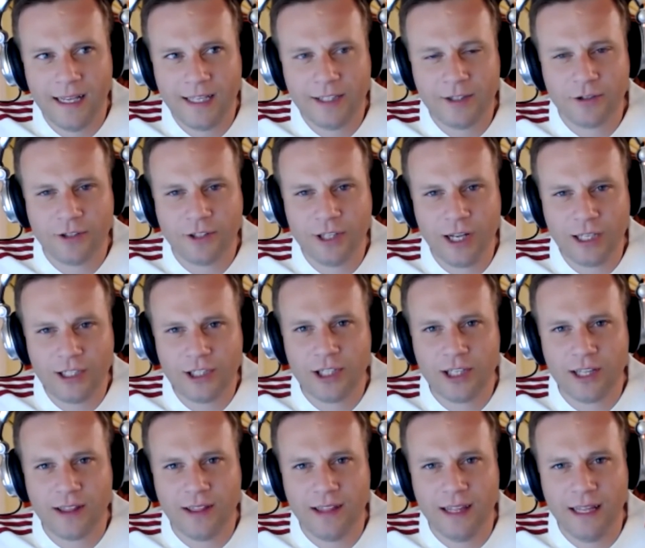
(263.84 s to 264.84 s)
is there
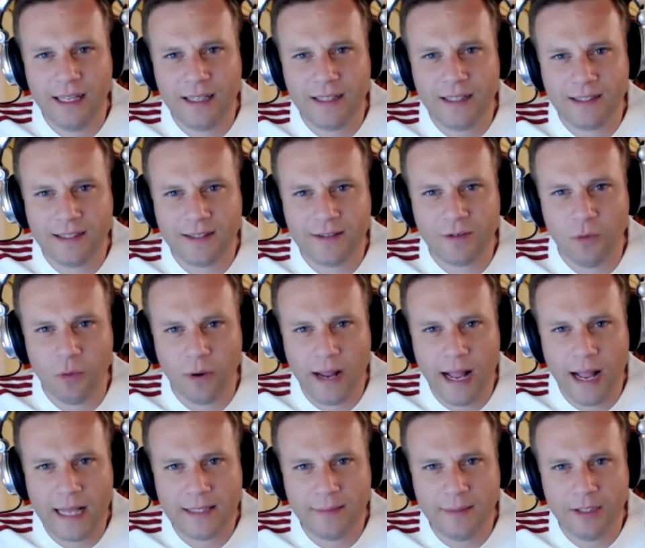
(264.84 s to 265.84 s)
such thing as
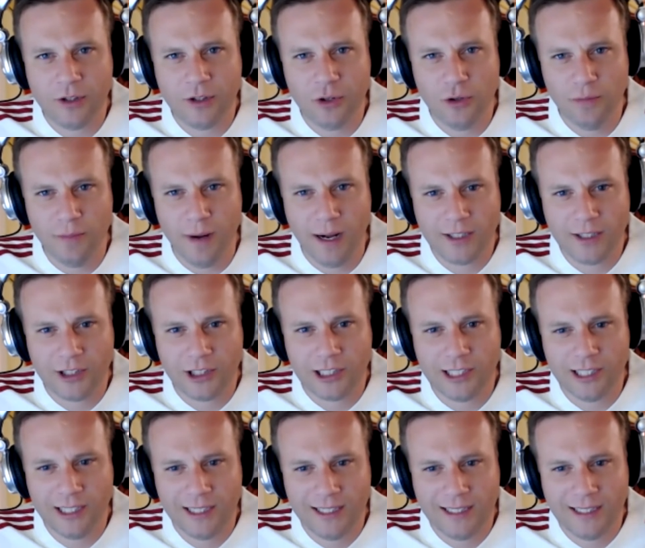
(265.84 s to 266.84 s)
orgasming too much?